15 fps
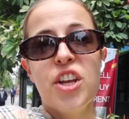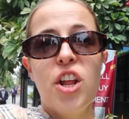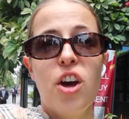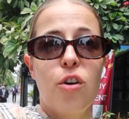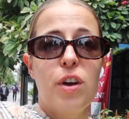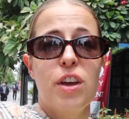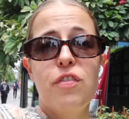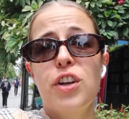you
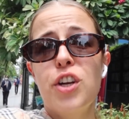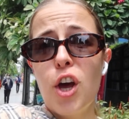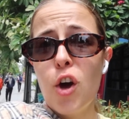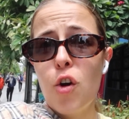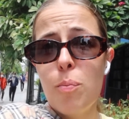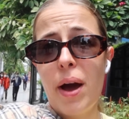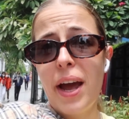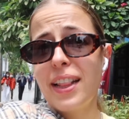know, even
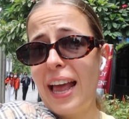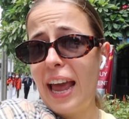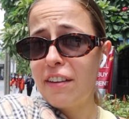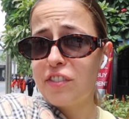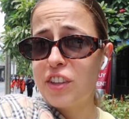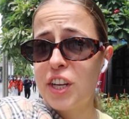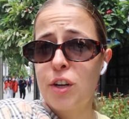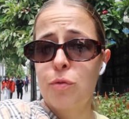though my
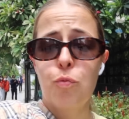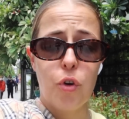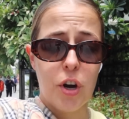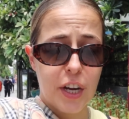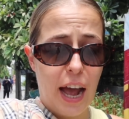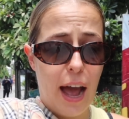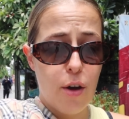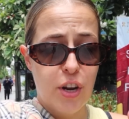life didn't
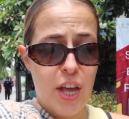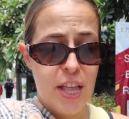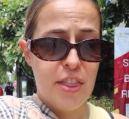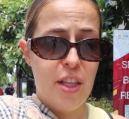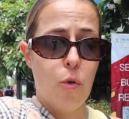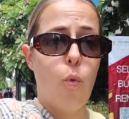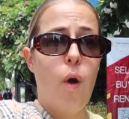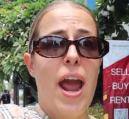work out in
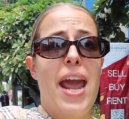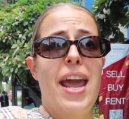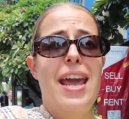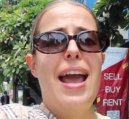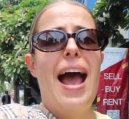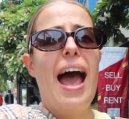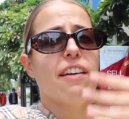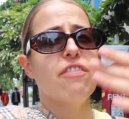the
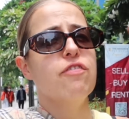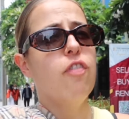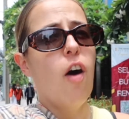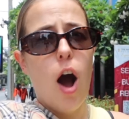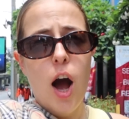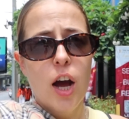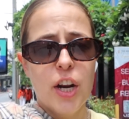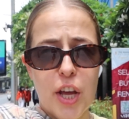way I
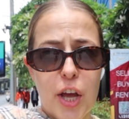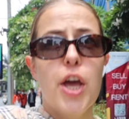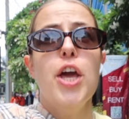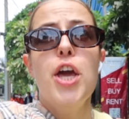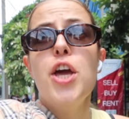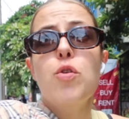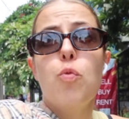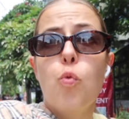thought
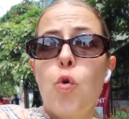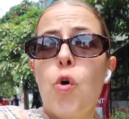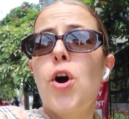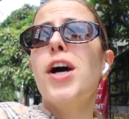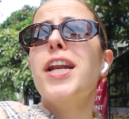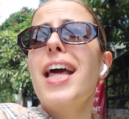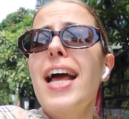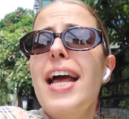it
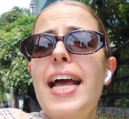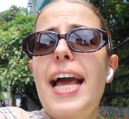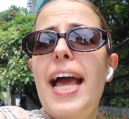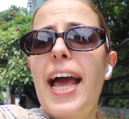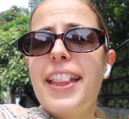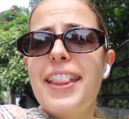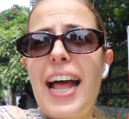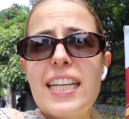would,
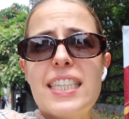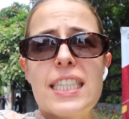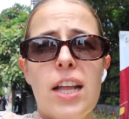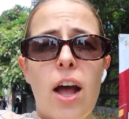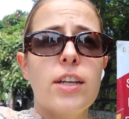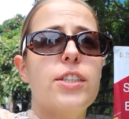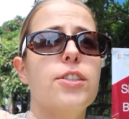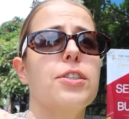that's
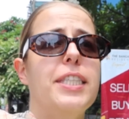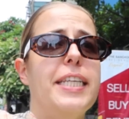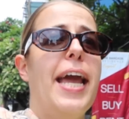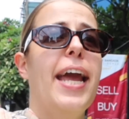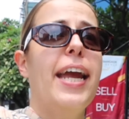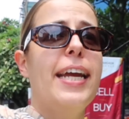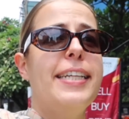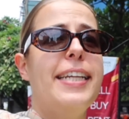not to
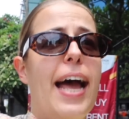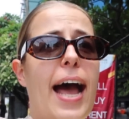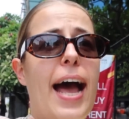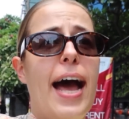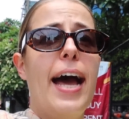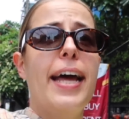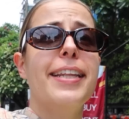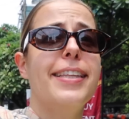say
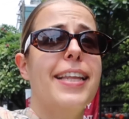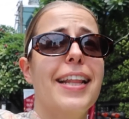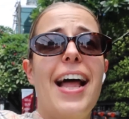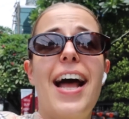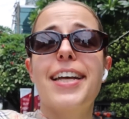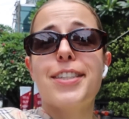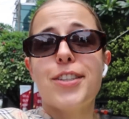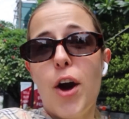that the
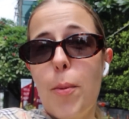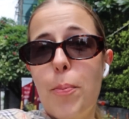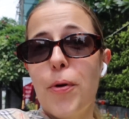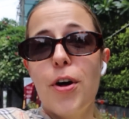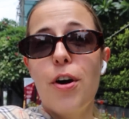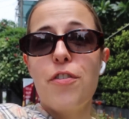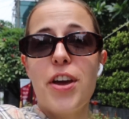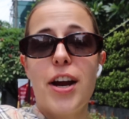last couple
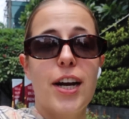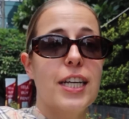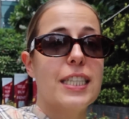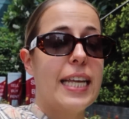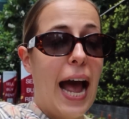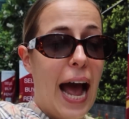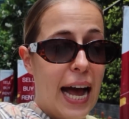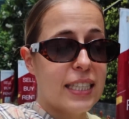of years
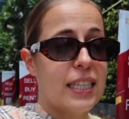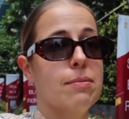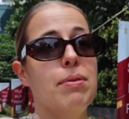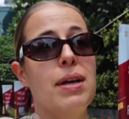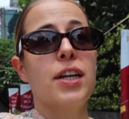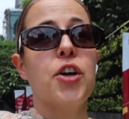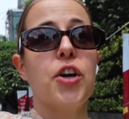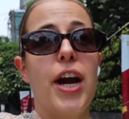hasn't
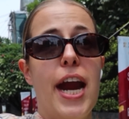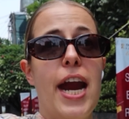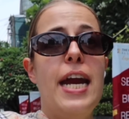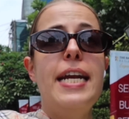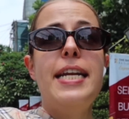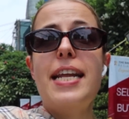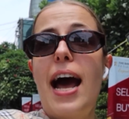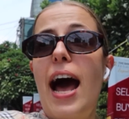been
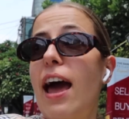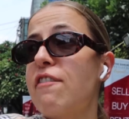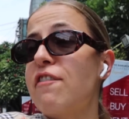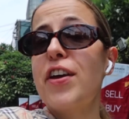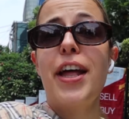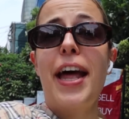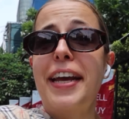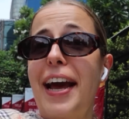great. I
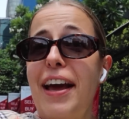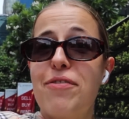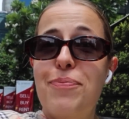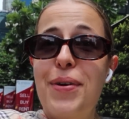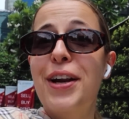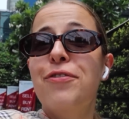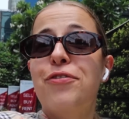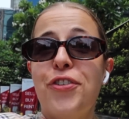feel like I've
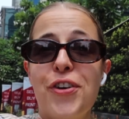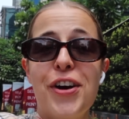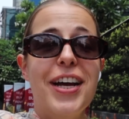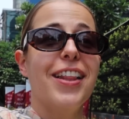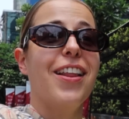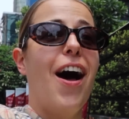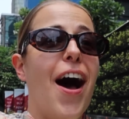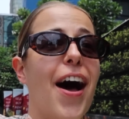been
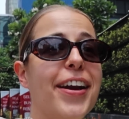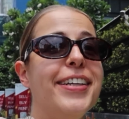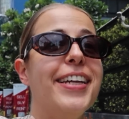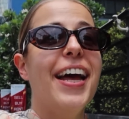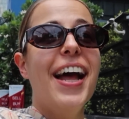through a lot.